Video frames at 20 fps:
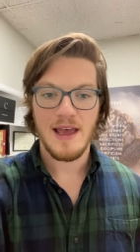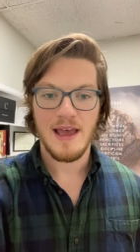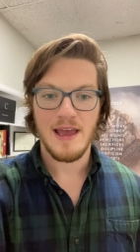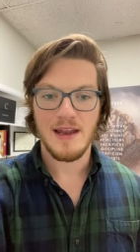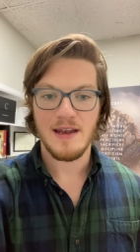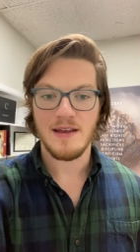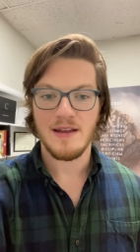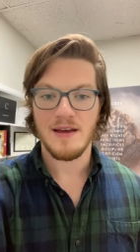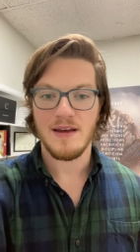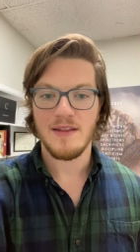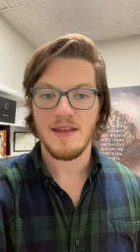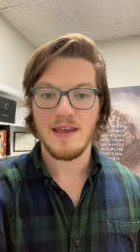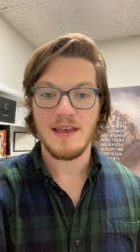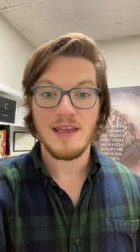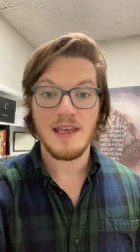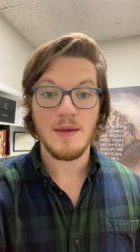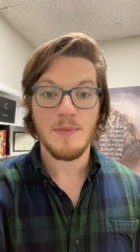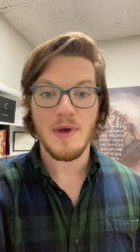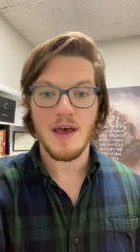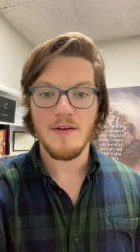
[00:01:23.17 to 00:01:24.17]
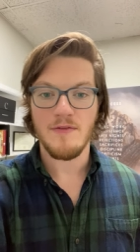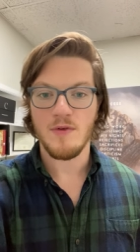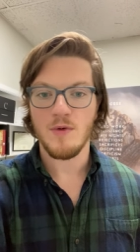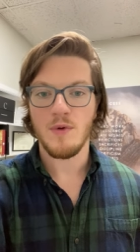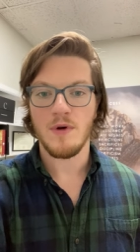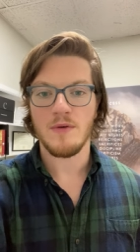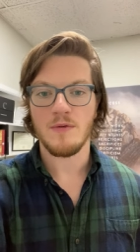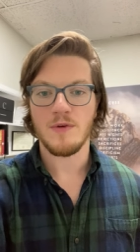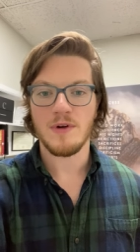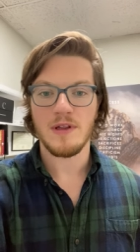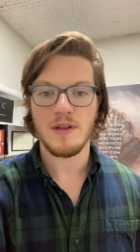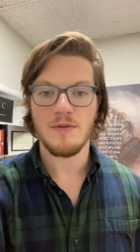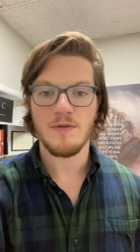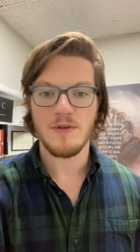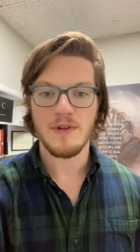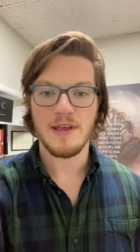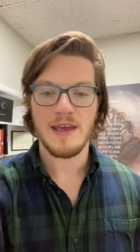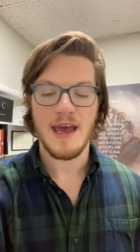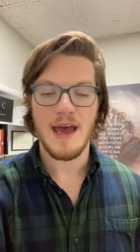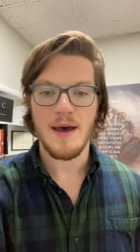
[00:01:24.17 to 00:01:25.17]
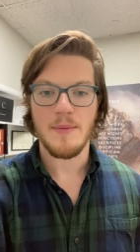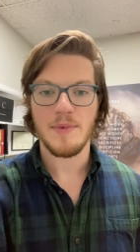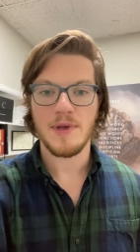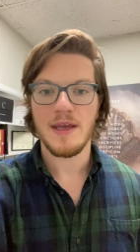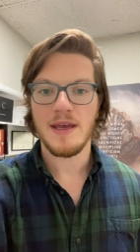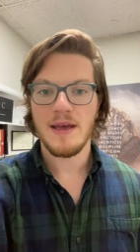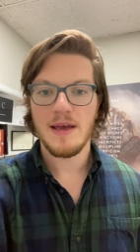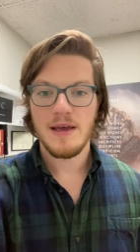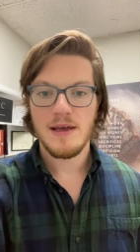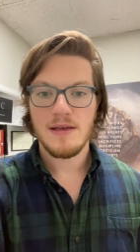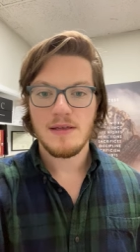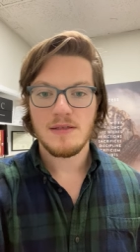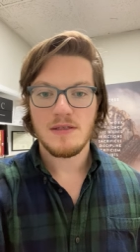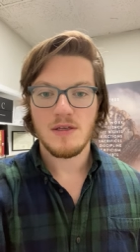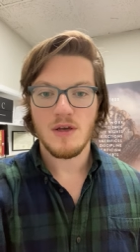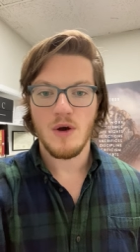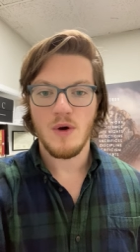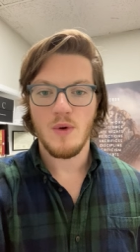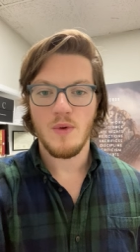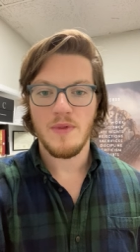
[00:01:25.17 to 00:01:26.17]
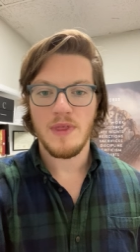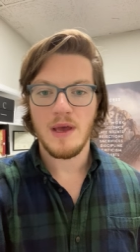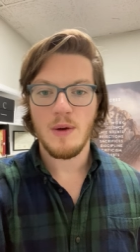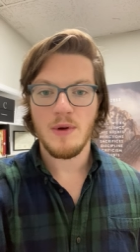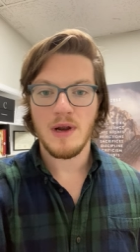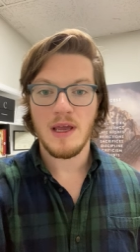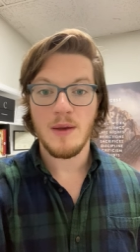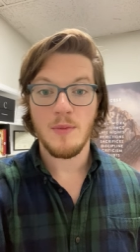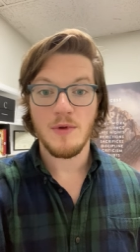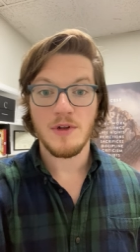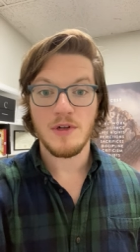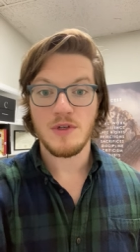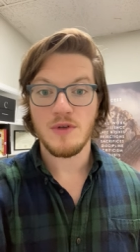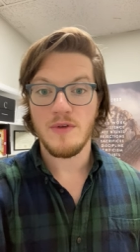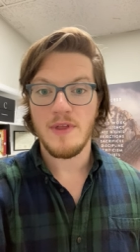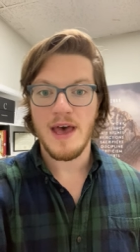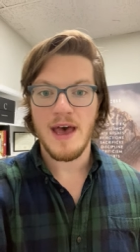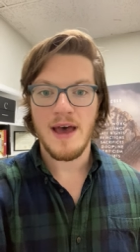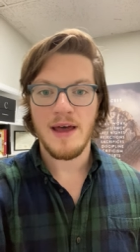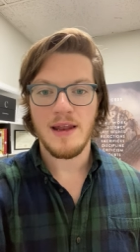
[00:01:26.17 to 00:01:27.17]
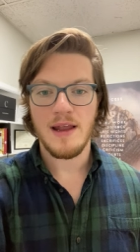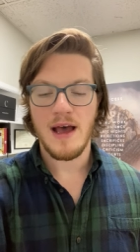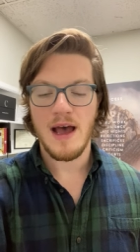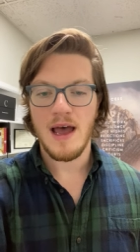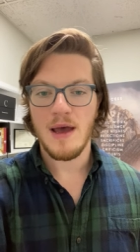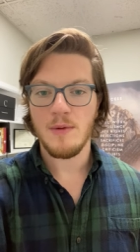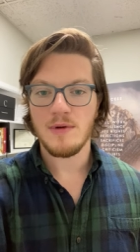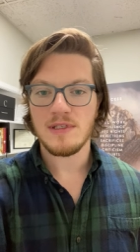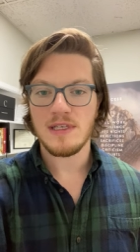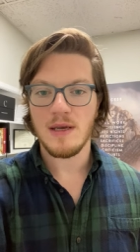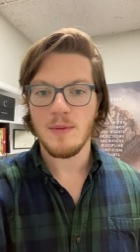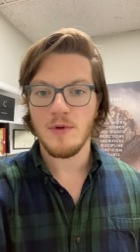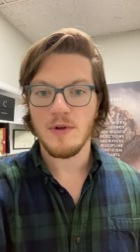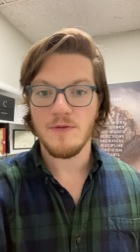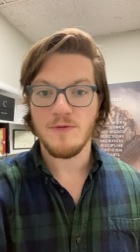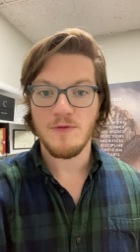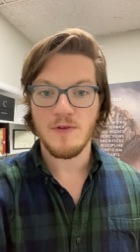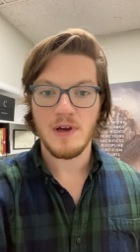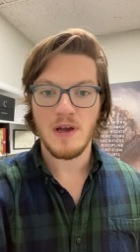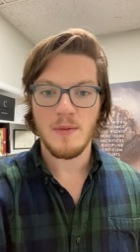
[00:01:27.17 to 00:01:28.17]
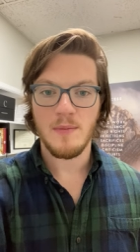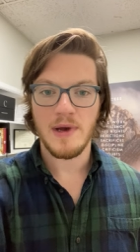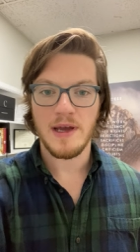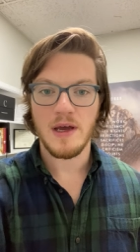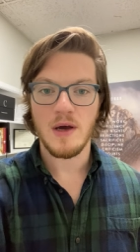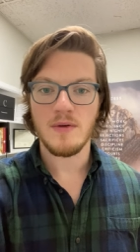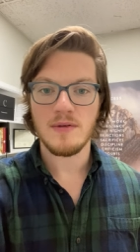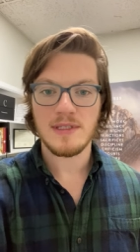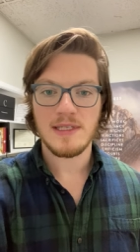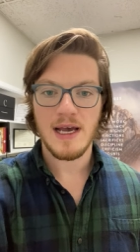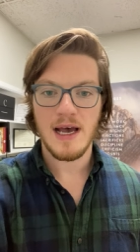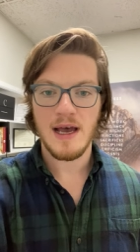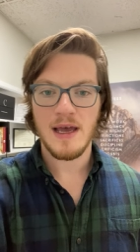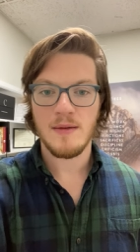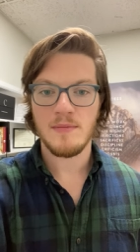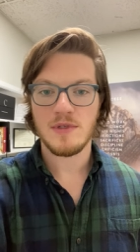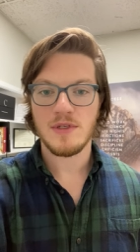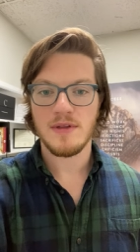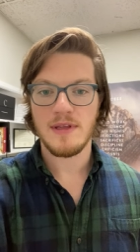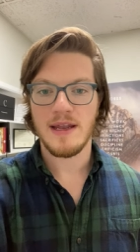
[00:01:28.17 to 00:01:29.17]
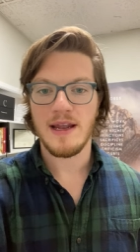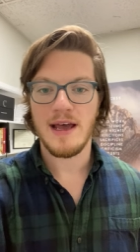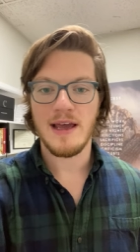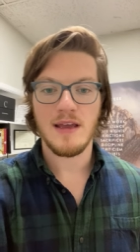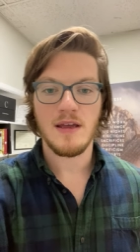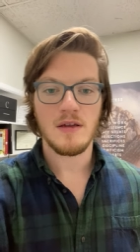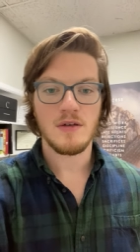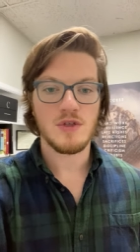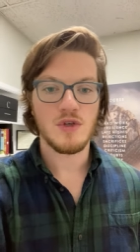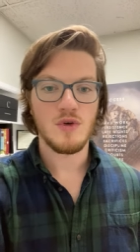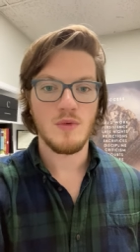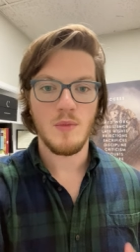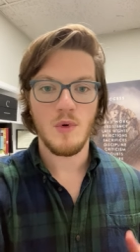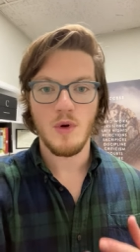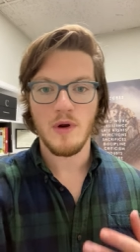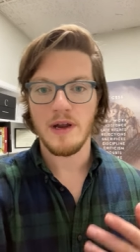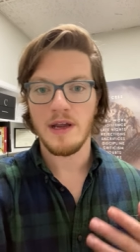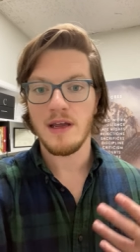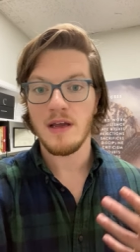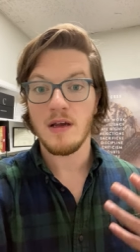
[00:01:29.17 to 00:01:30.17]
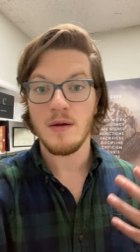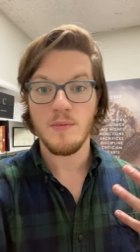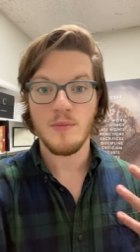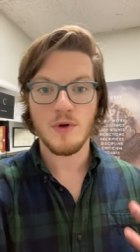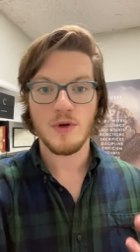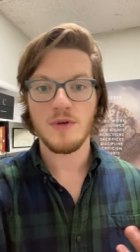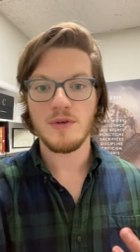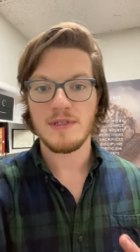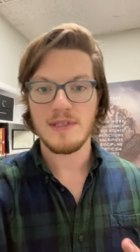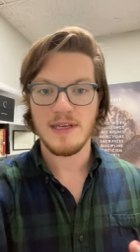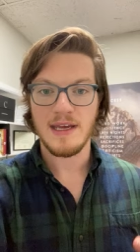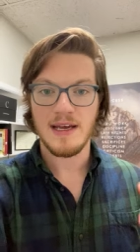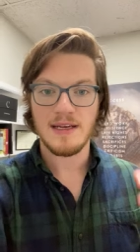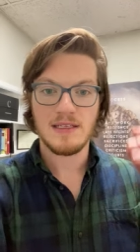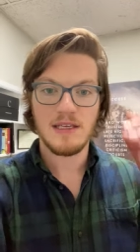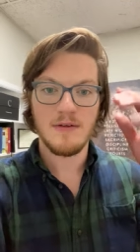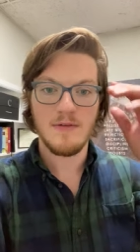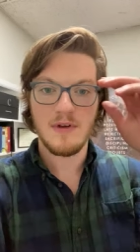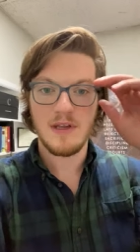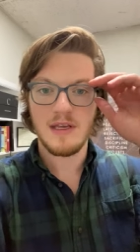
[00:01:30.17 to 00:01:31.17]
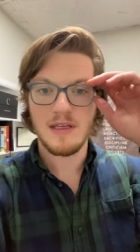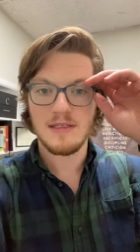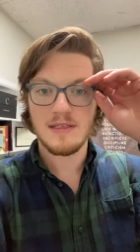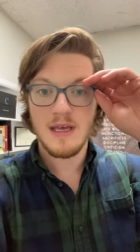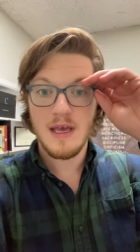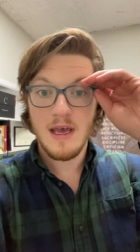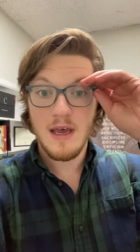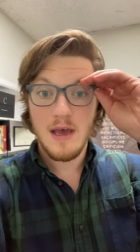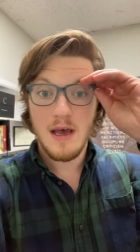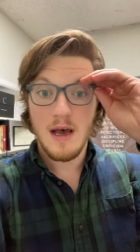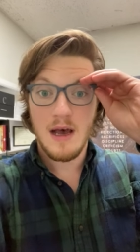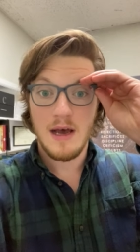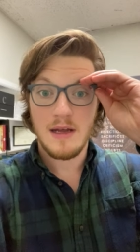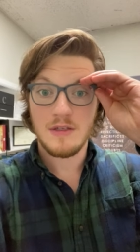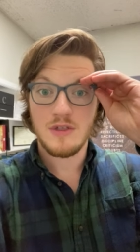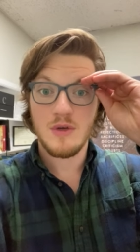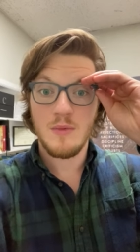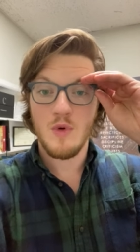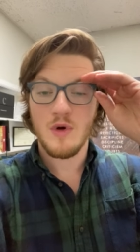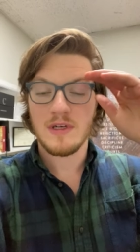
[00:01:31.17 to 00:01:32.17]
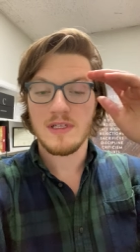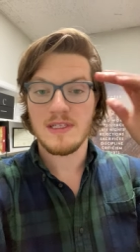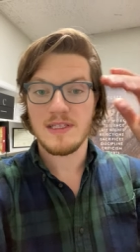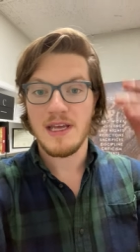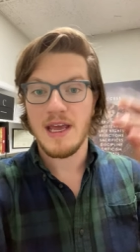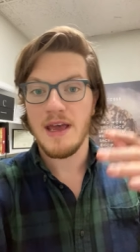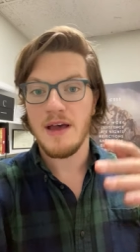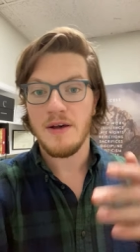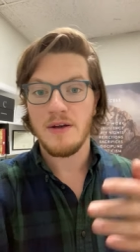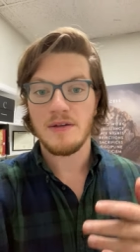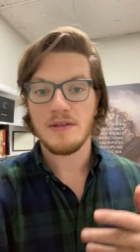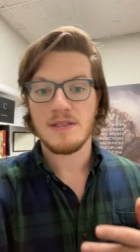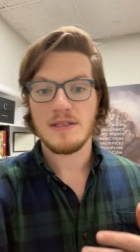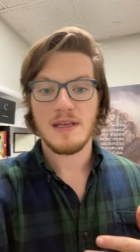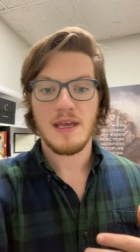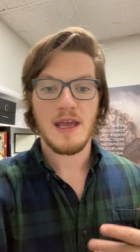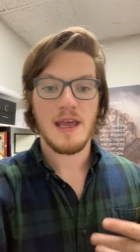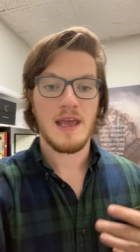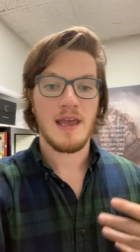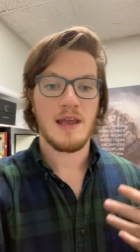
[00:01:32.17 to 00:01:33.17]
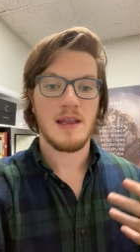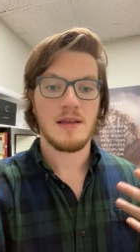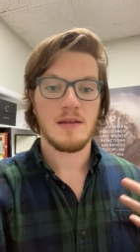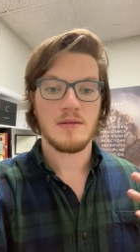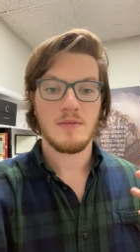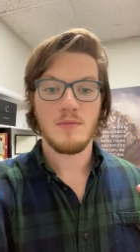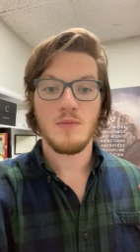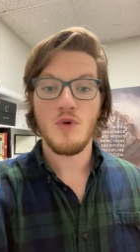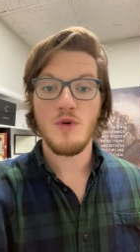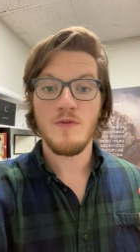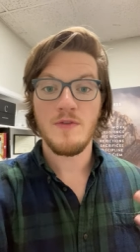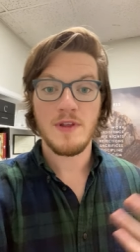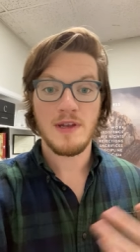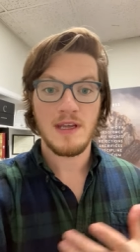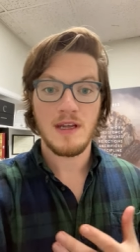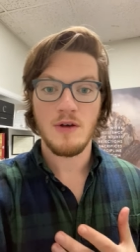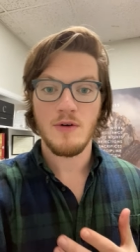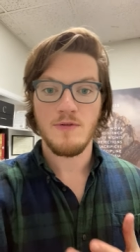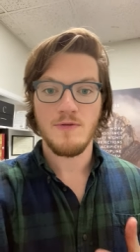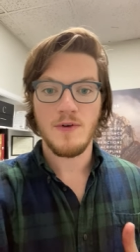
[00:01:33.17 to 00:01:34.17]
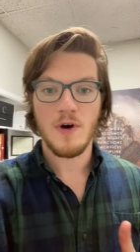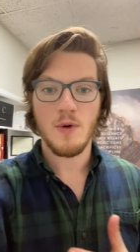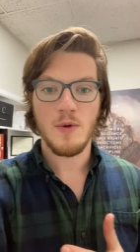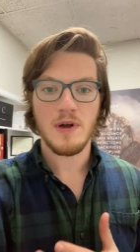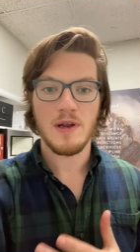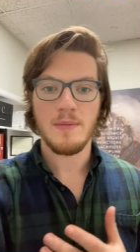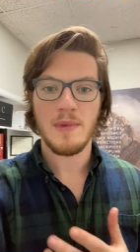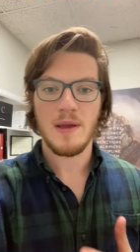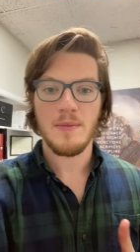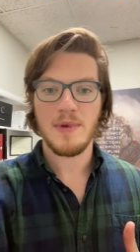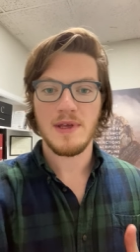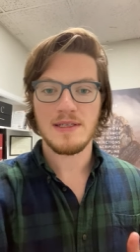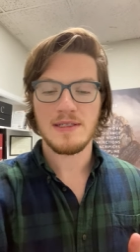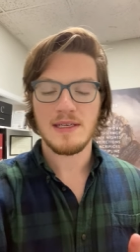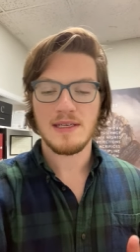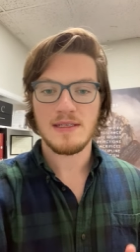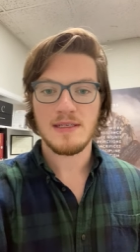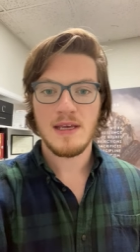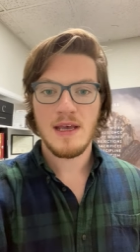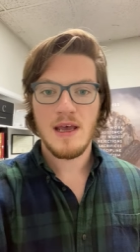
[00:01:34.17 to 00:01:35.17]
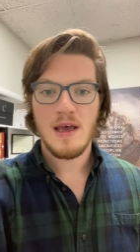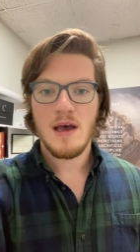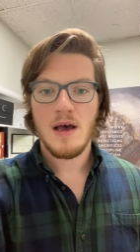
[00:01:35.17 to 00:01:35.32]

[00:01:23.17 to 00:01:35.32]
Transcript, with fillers: and uh, they keep everyone really, really happy. So they were able to do that. I was able to free up my own time so that I could do more income producing activities, uh, do more sales, and move the needle forward in my business